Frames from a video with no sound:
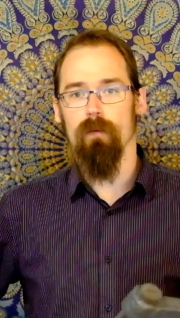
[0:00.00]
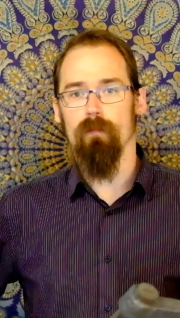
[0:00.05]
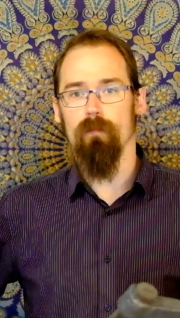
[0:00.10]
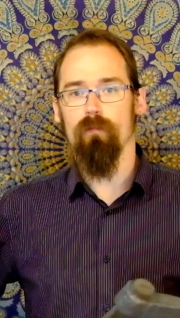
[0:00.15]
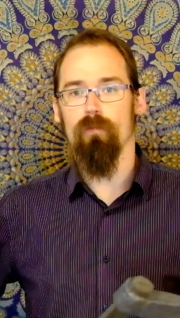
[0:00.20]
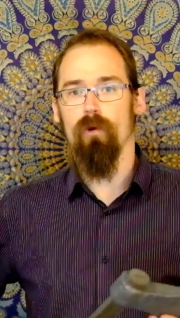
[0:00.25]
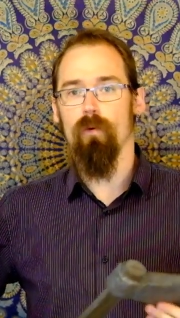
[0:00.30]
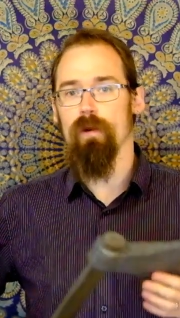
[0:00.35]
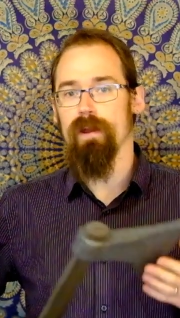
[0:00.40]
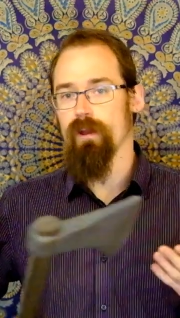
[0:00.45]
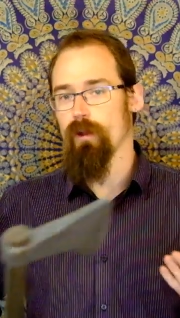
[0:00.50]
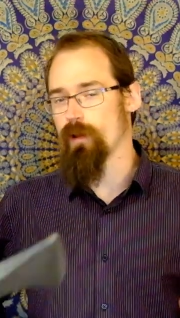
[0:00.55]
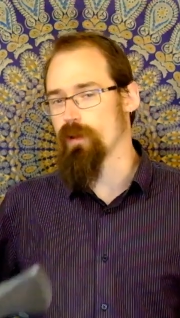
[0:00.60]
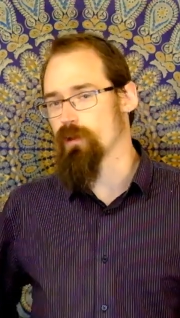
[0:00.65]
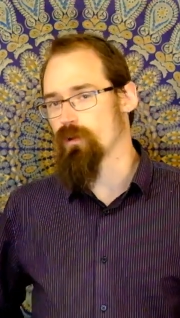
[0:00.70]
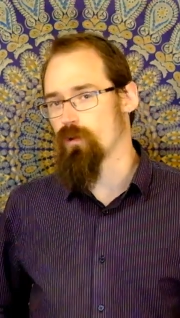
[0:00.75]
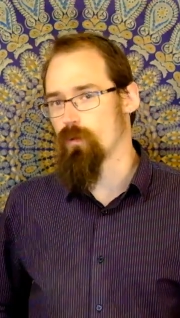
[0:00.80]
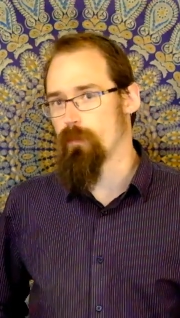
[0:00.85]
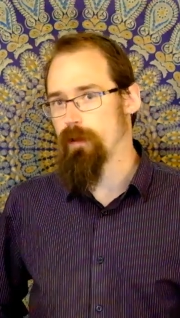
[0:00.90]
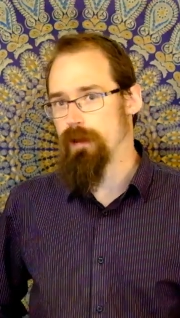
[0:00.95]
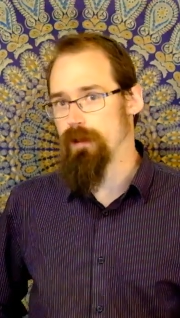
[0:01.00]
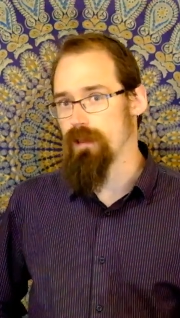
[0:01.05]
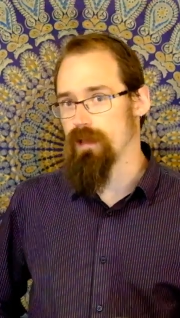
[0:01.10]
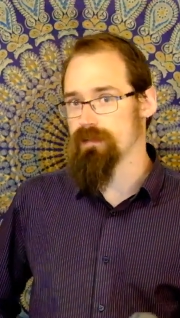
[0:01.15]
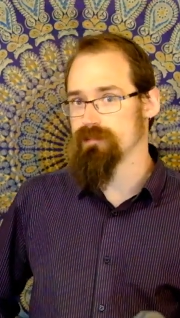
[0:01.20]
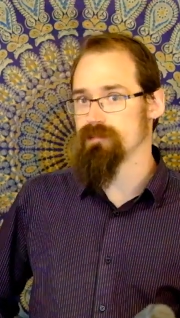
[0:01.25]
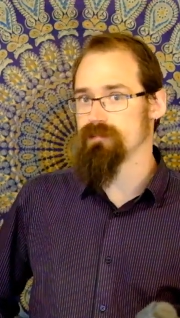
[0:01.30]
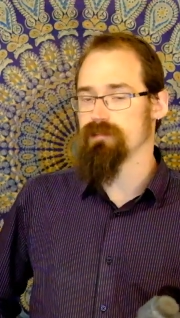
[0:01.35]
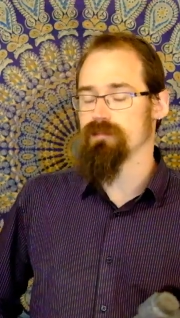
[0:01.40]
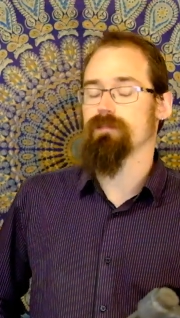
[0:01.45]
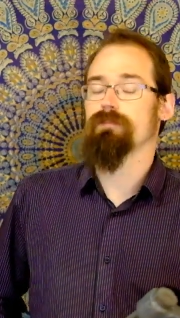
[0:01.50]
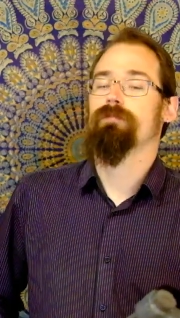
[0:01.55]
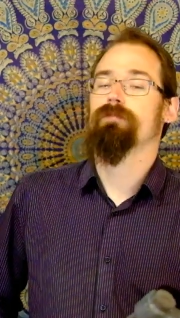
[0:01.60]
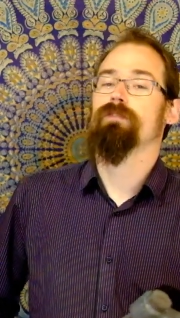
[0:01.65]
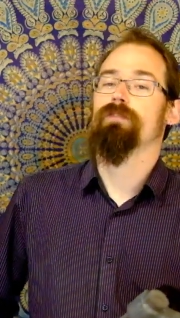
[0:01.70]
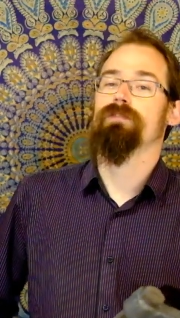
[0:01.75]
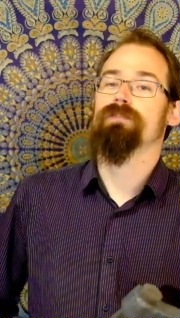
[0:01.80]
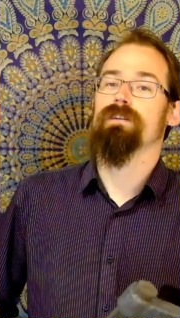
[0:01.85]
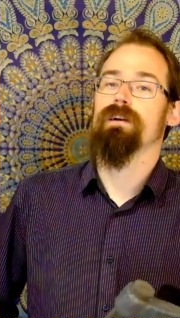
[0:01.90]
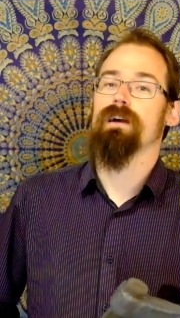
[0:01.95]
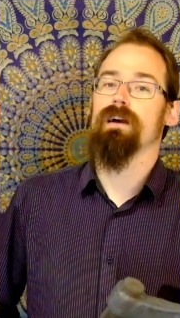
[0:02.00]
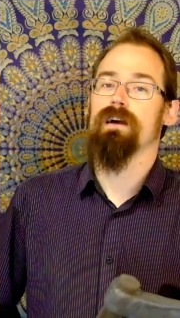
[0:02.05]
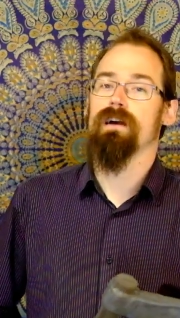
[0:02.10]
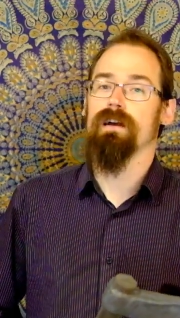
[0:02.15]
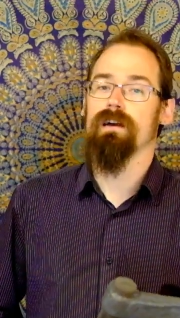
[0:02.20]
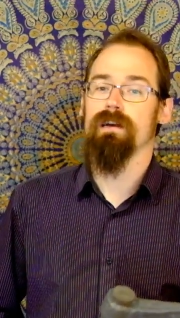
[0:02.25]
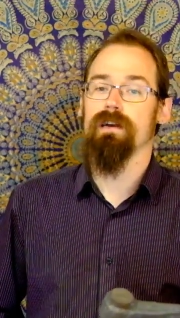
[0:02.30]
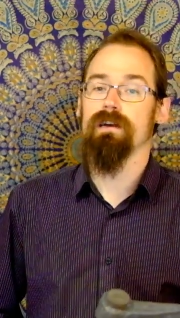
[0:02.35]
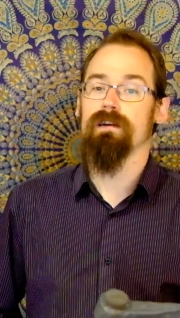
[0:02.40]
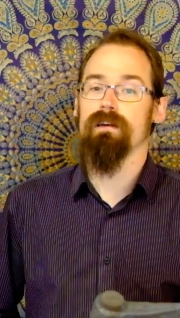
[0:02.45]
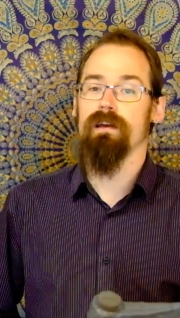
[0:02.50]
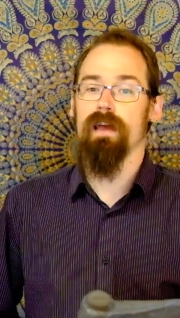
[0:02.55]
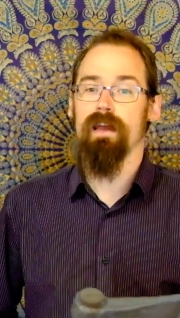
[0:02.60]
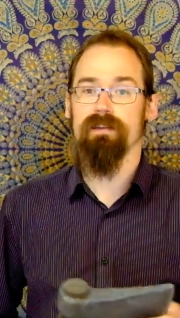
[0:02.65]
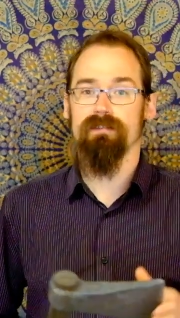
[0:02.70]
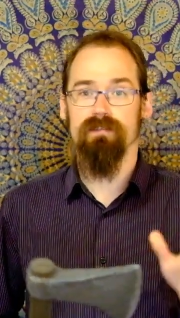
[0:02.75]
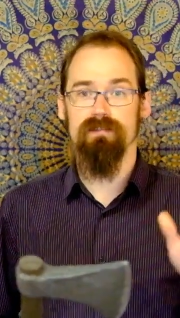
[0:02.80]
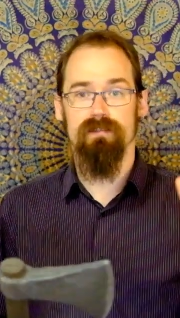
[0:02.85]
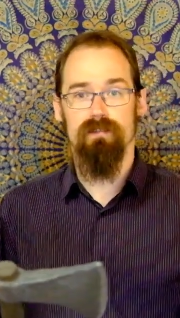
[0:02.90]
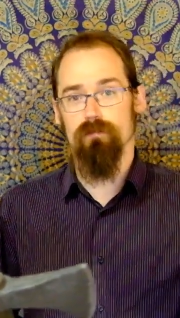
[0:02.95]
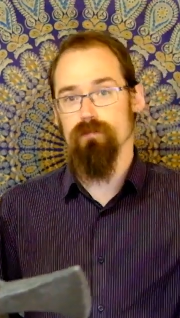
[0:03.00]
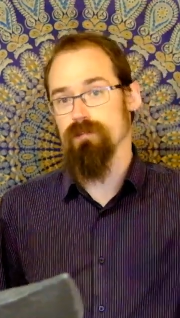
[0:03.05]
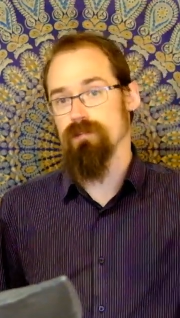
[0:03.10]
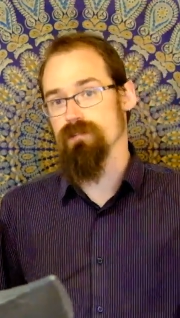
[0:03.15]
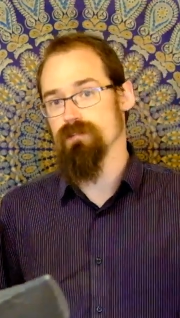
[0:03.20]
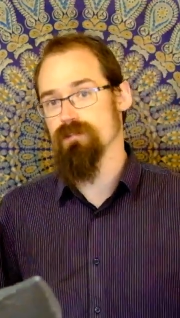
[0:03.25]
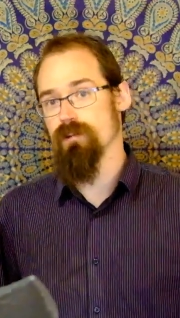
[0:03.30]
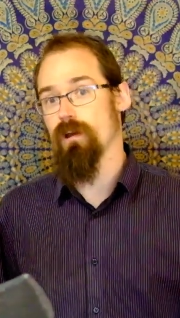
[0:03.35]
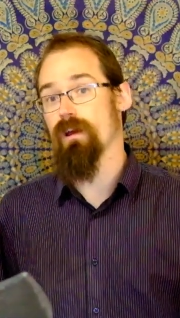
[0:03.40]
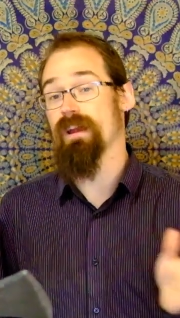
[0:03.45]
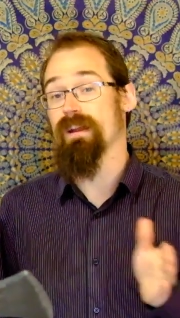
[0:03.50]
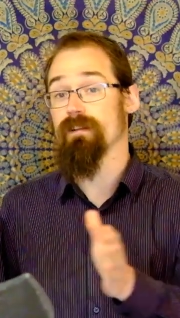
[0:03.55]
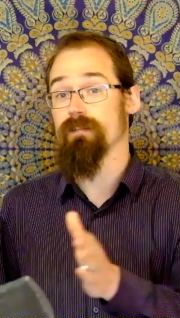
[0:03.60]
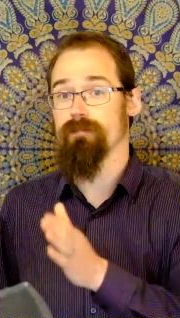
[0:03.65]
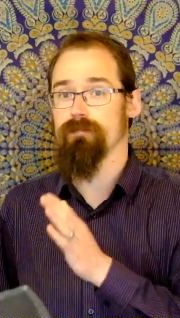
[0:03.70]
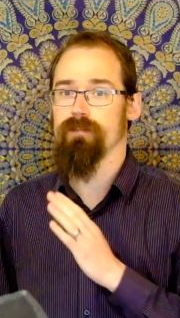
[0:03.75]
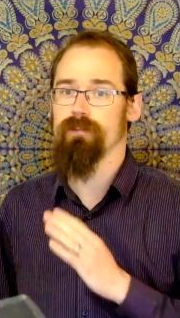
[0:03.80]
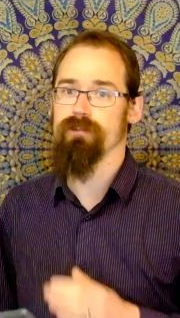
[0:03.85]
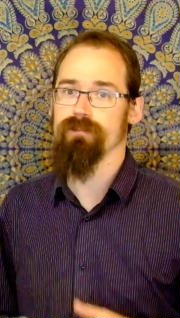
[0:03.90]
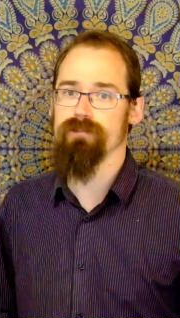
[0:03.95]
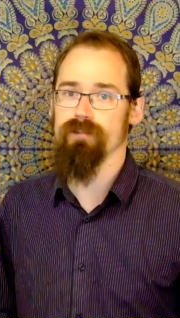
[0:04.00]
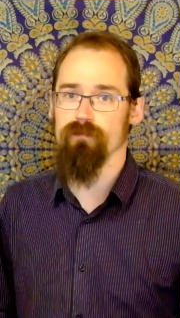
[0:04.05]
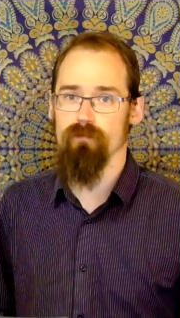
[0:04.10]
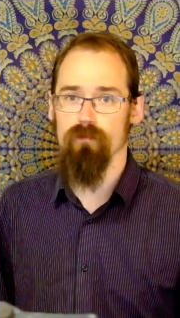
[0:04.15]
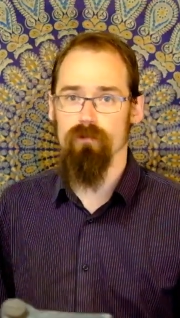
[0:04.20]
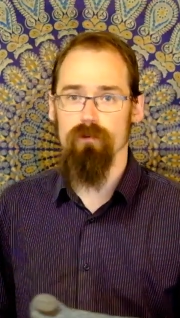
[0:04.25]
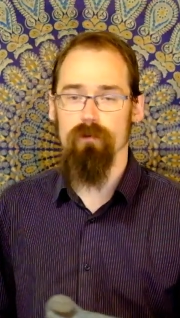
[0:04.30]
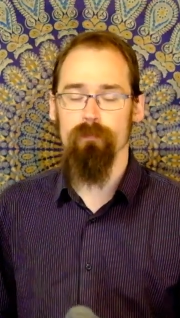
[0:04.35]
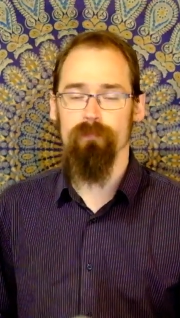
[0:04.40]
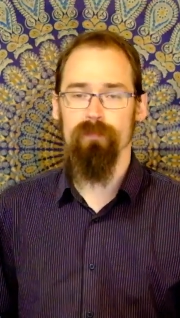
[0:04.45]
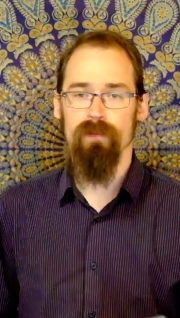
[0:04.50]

What we're going to call battle axes in the future are axes that were designed for use in war.